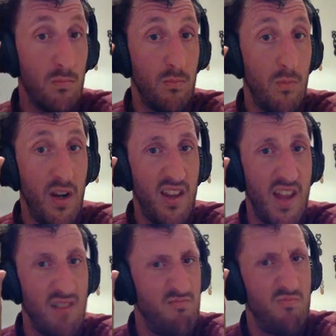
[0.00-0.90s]
What is
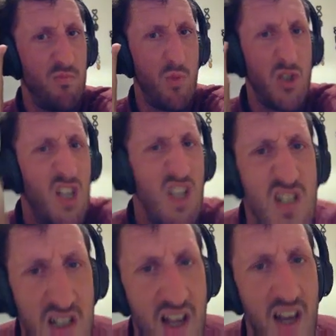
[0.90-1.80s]
that? What cheese
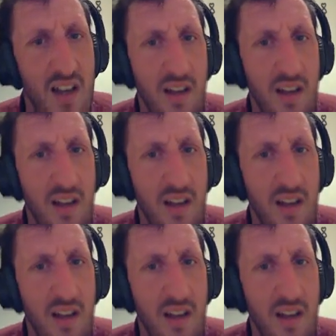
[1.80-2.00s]
is that?